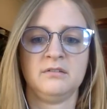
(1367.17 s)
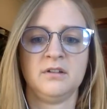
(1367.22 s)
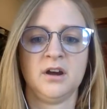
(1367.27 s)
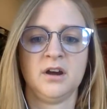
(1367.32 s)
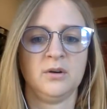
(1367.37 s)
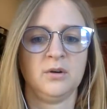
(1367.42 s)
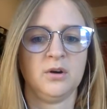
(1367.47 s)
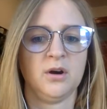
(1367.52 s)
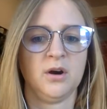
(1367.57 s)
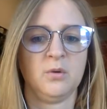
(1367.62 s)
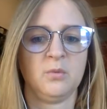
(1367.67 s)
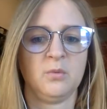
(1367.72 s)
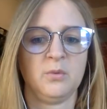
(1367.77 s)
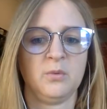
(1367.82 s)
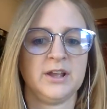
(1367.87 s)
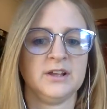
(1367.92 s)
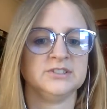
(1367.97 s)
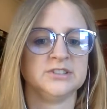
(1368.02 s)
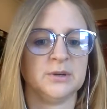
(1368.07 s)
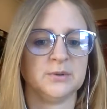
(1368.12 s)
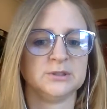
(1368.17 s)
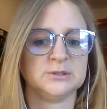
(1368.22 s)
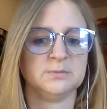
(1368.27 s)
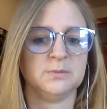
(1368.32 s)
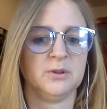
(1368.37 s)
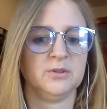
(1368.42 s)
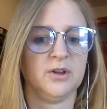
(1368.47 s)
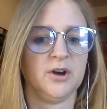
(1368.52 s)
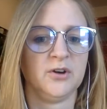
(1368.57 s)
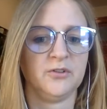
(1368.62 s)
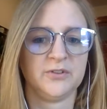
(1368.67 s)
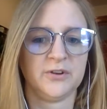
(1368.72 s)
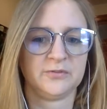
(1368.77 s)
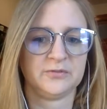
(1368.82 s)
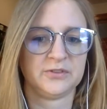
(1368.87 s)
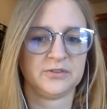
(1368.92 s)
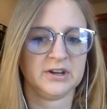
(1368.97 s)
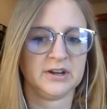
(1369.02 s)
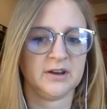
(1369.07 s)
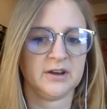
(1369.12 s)
a wage that was below
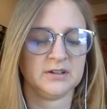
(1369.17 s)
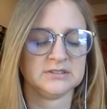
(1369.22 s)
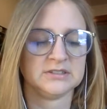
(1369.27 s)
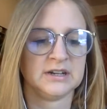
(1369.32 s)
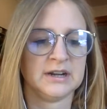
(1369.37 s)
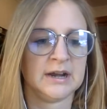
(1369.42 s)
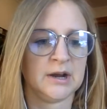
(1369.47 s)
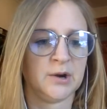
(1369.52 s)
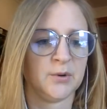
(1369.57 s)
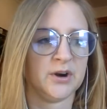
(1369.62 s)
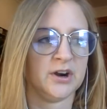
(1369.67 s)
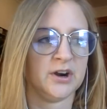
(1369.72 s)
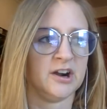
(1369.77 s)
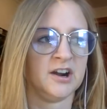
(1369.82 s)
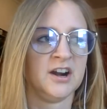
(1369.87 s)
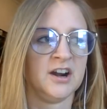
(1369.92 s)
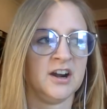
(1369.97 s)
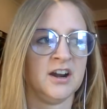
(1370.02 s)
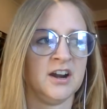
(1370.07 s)
$15 an hour,